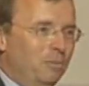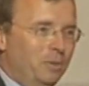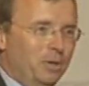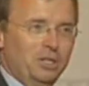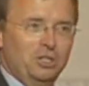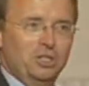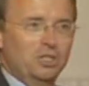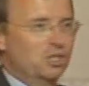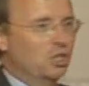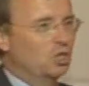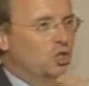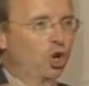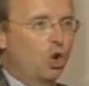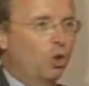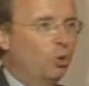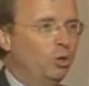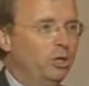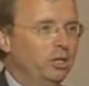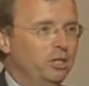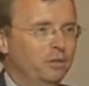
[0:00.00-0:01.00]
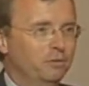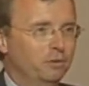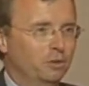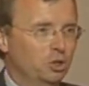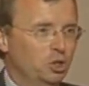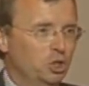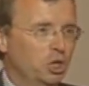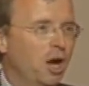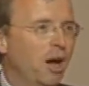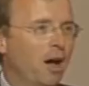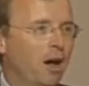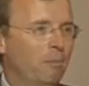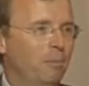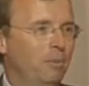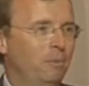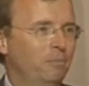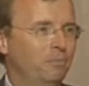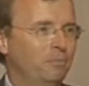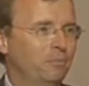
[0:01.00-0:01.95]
It's just a totally different job.